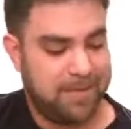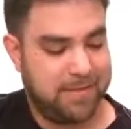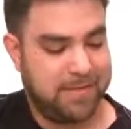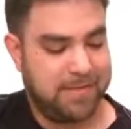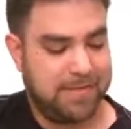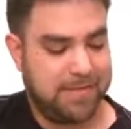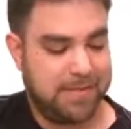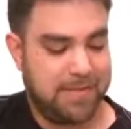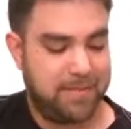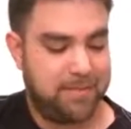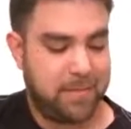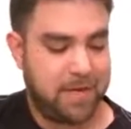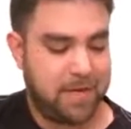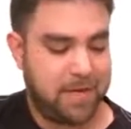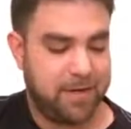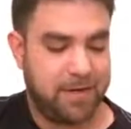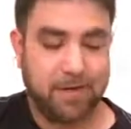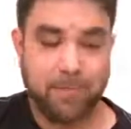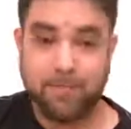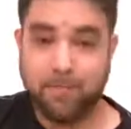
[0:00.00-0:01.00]
C
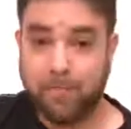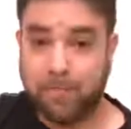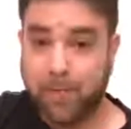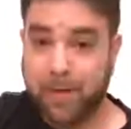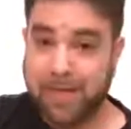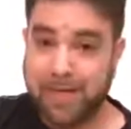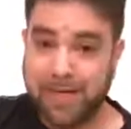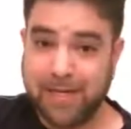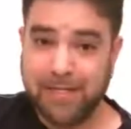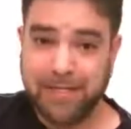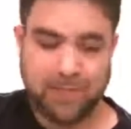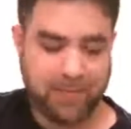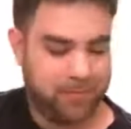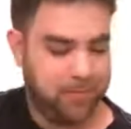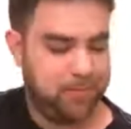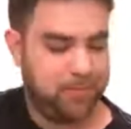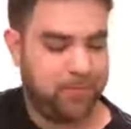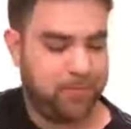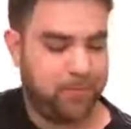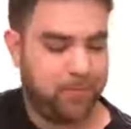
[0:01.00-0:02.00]
minor, but
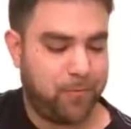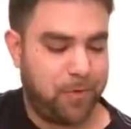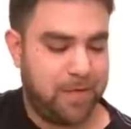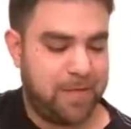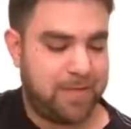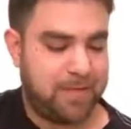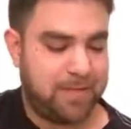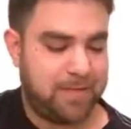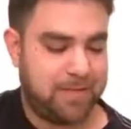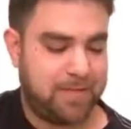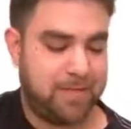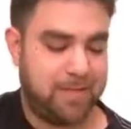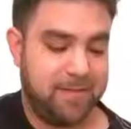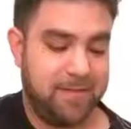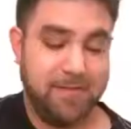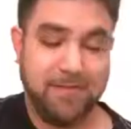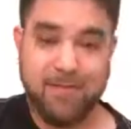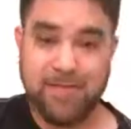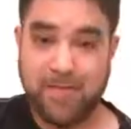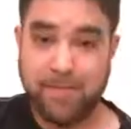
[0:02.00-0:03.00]
you'll want
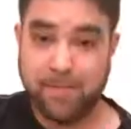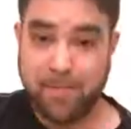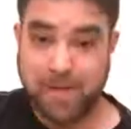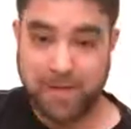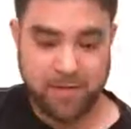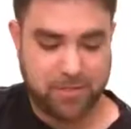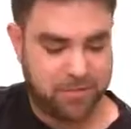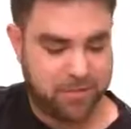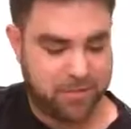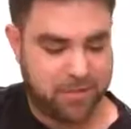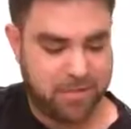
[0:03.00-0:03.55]
D major.